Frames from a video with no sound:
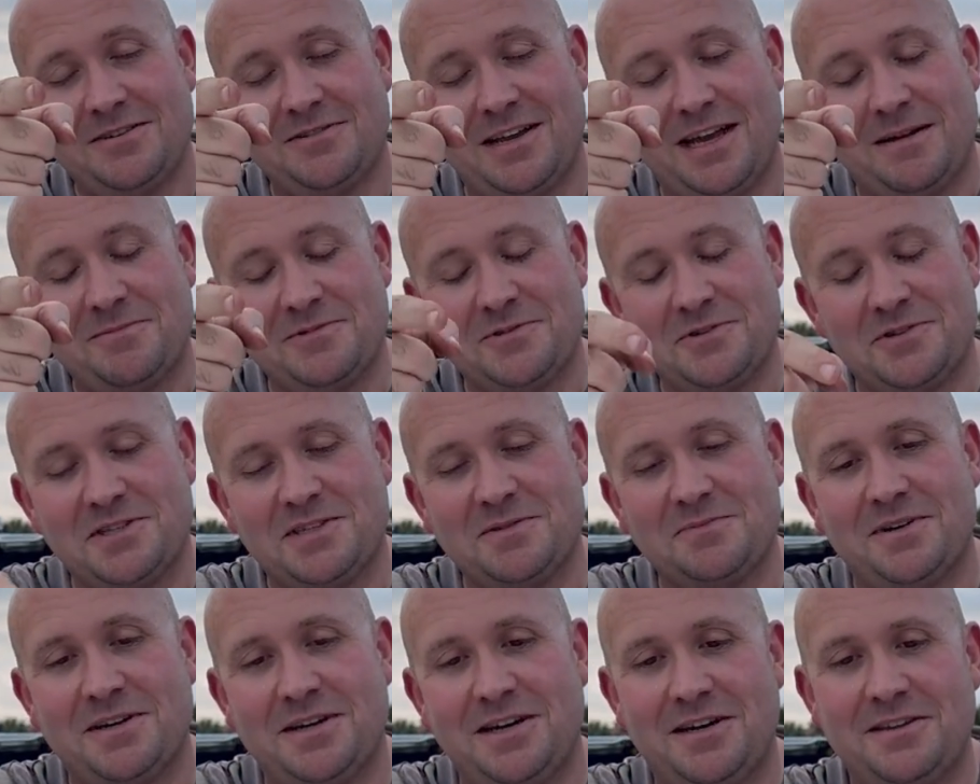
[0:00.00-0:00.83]
Captain
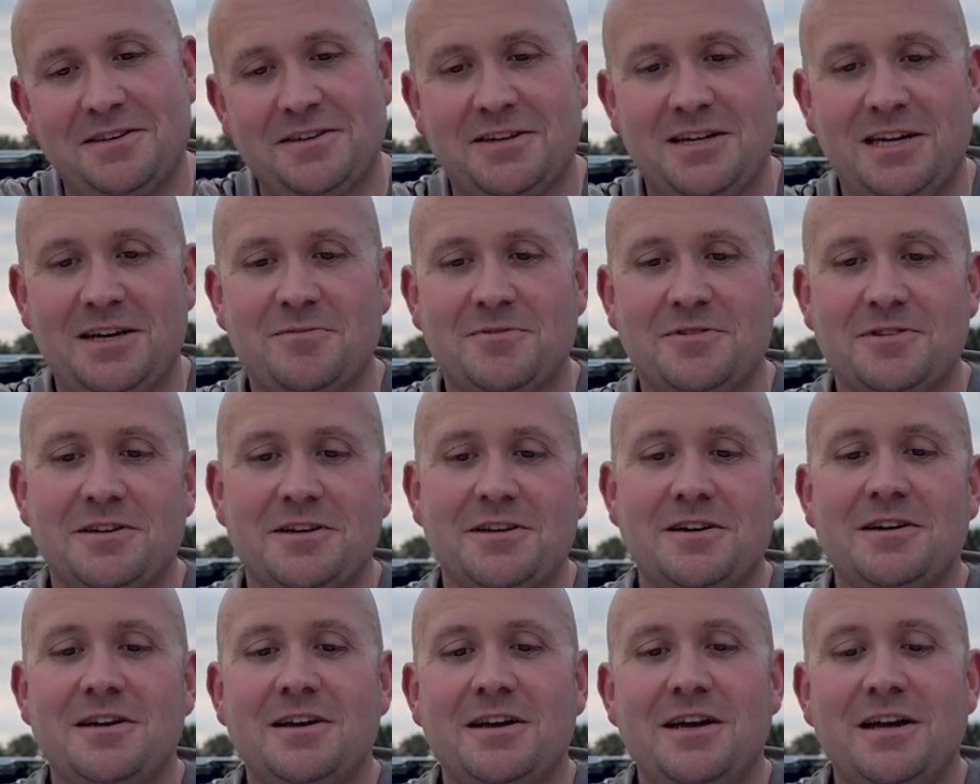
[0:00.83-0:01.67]
Tristan behind the camera
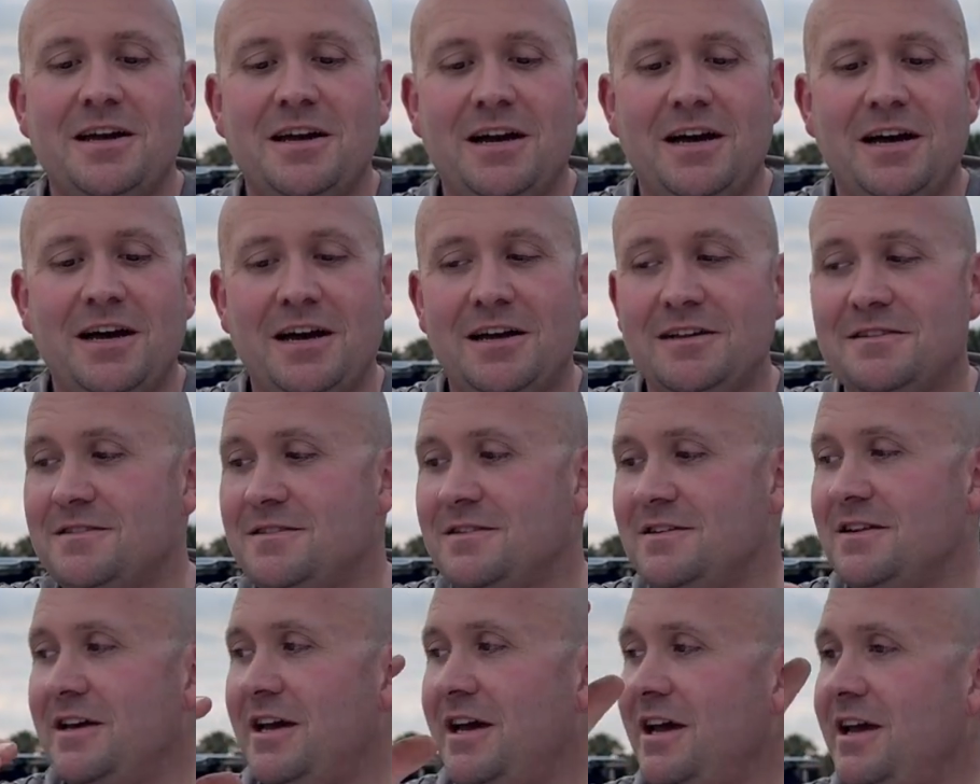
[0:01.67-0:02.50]
there.
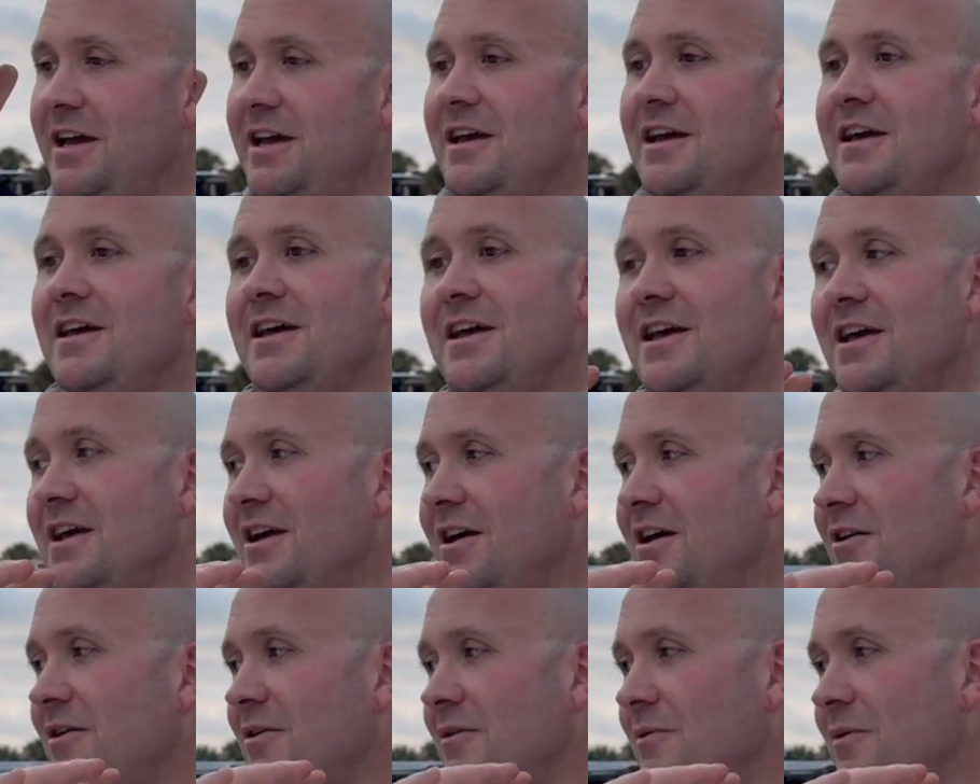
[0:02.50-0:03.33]
Today,
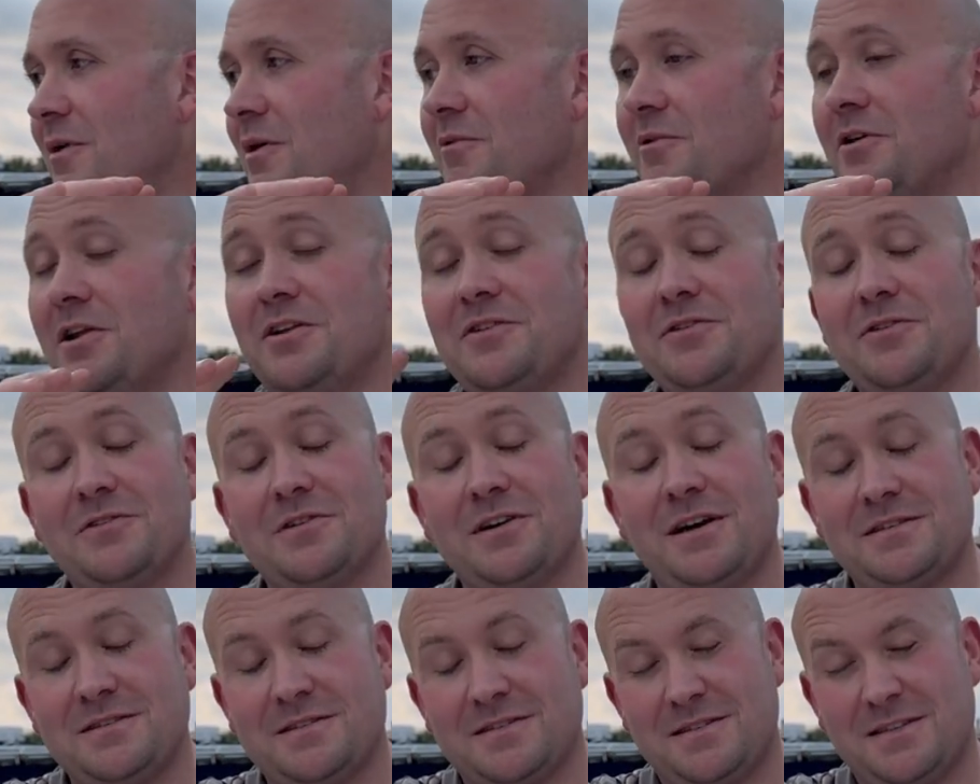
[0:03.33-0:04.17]
we run a
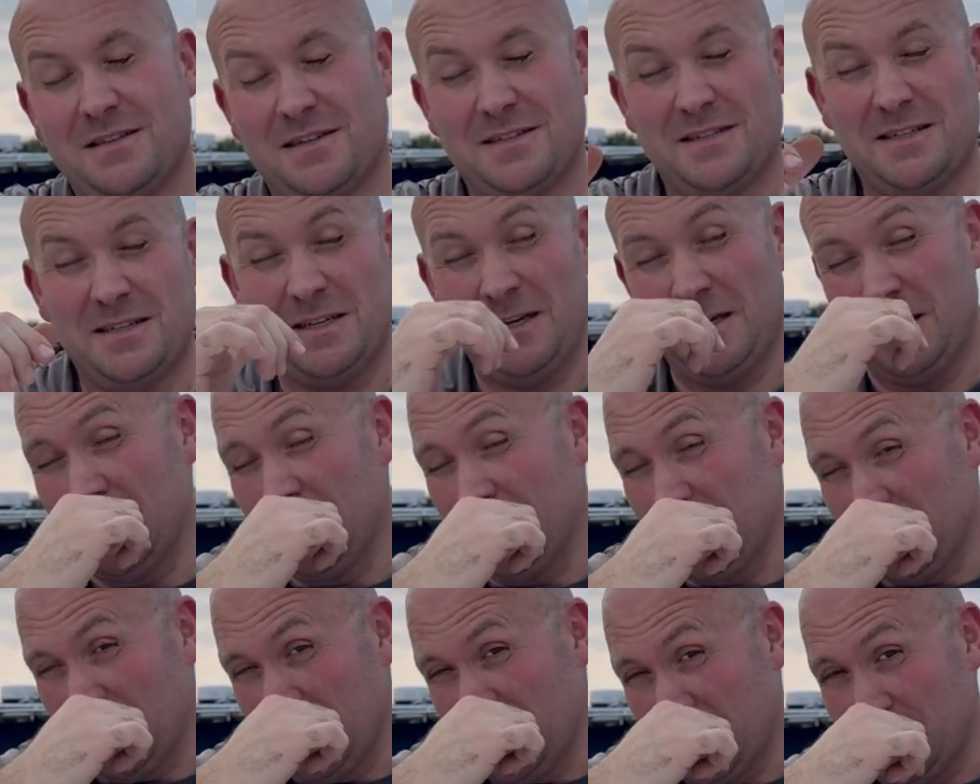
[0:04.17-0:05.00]
2016
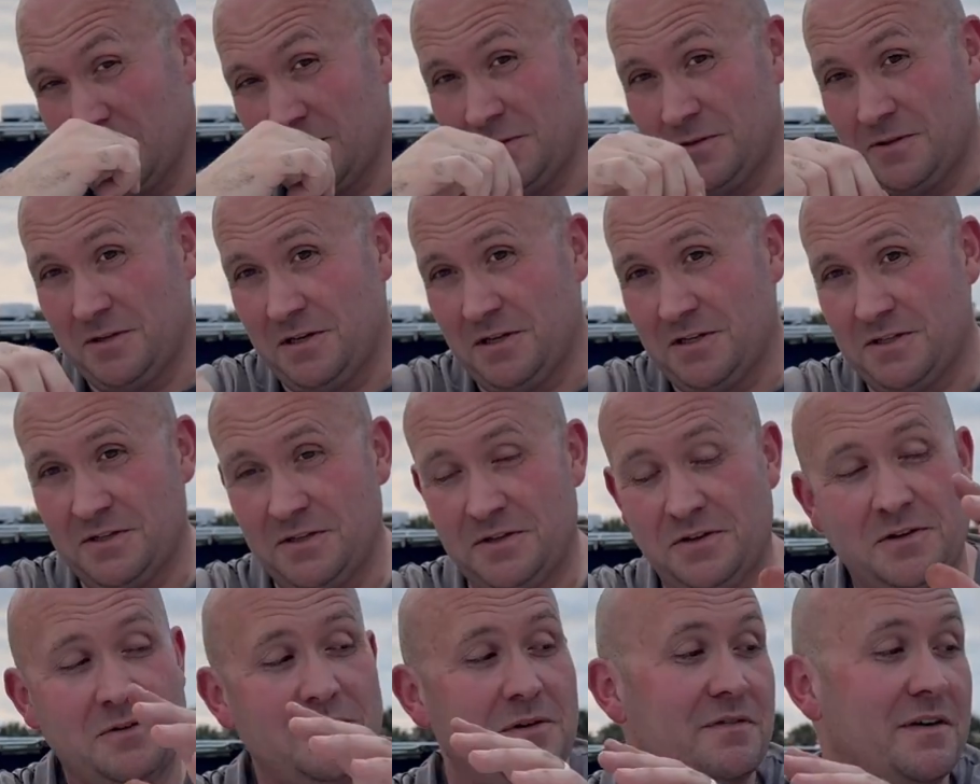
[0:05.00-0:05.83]
Sportsman
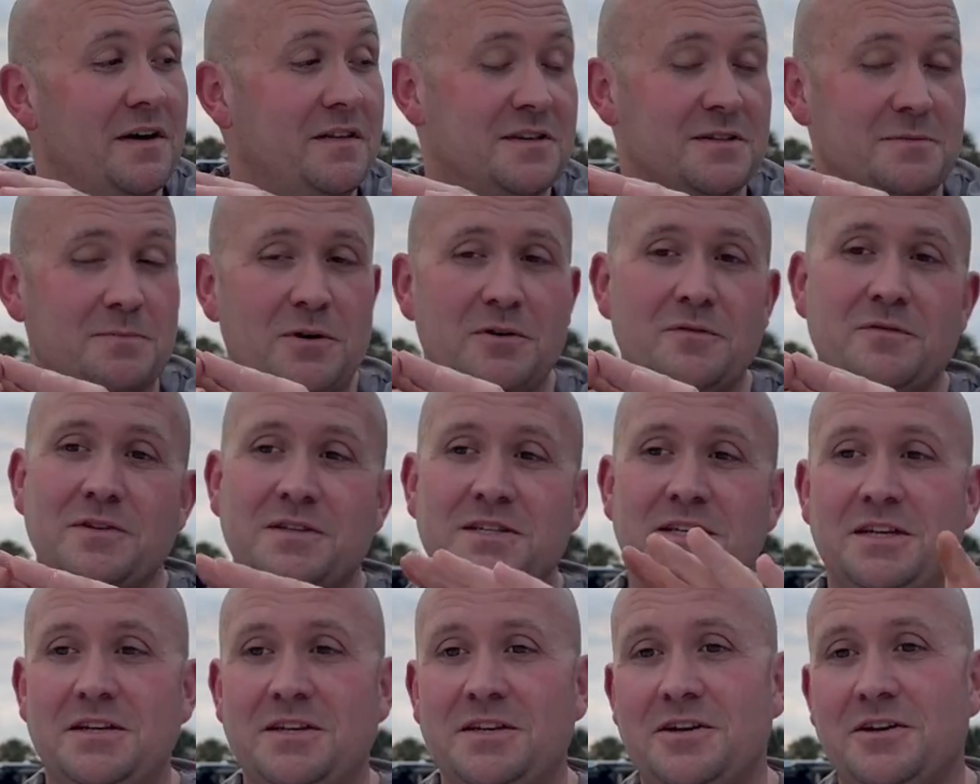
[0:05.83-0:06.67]
232. We've had this boat for
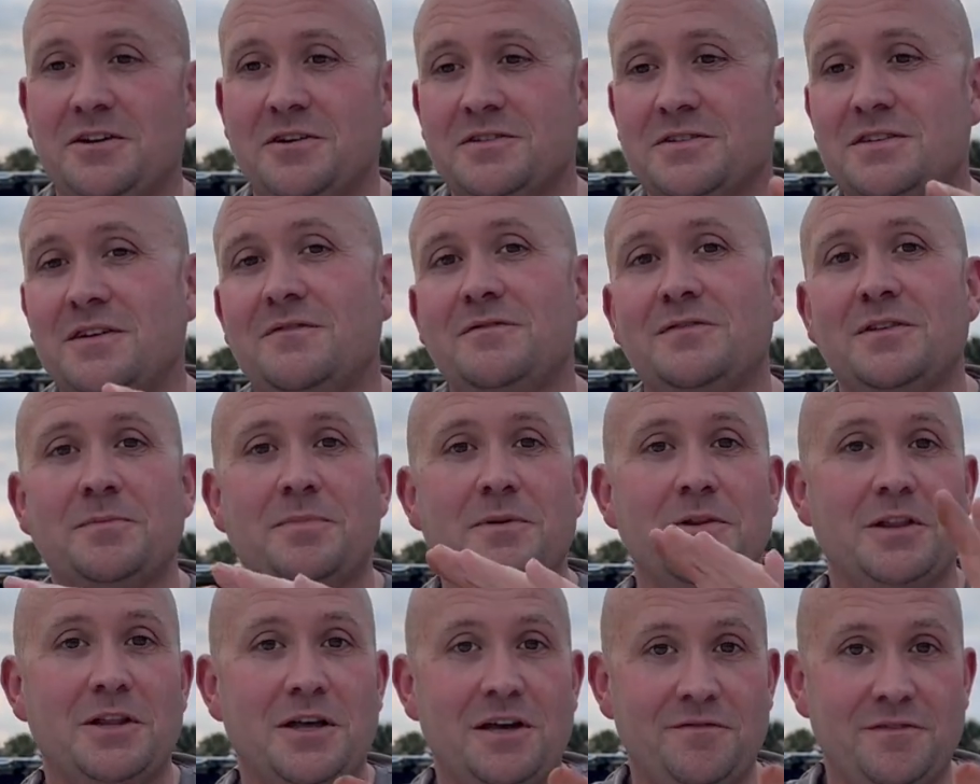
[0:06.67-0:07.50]
10 years,
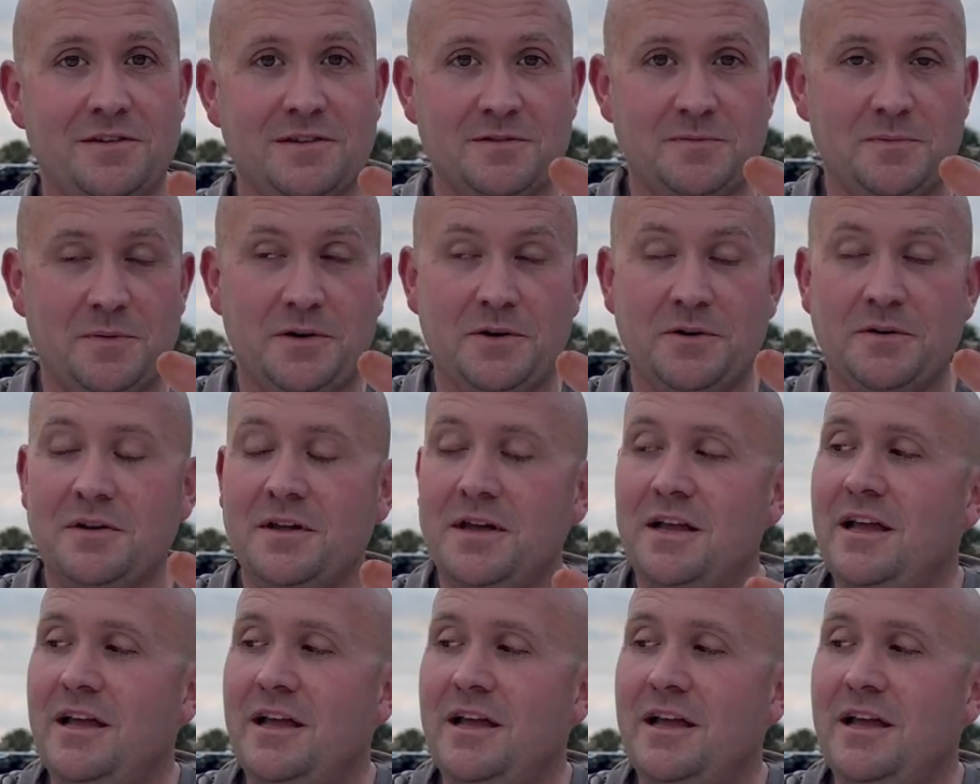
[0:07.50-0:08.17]
flipping love this boat.